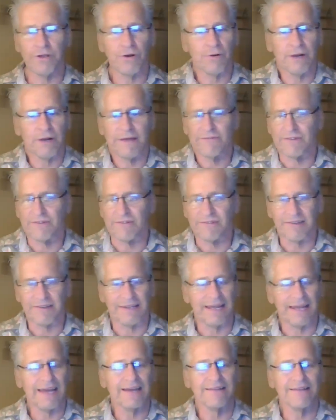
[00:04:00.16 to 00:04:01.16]
you don't have to
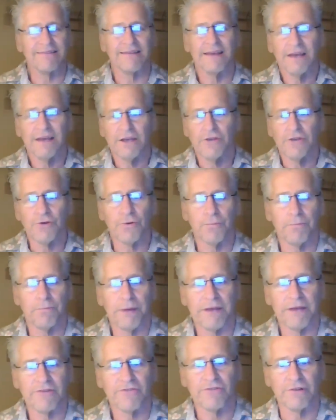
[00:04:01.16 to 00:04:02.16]
select your
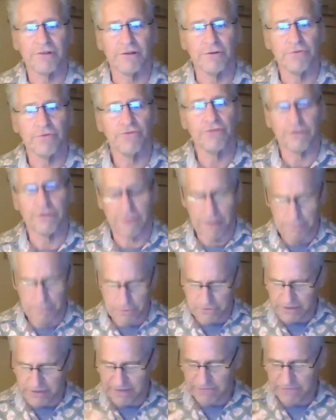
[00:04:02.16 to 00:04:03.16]
best solution, right?
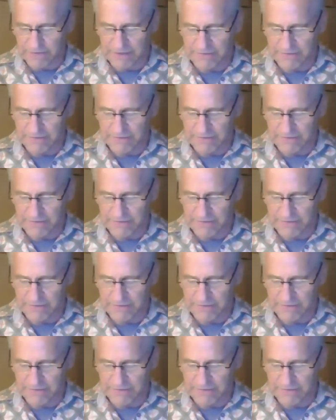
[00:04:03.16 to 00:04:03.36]
But you have to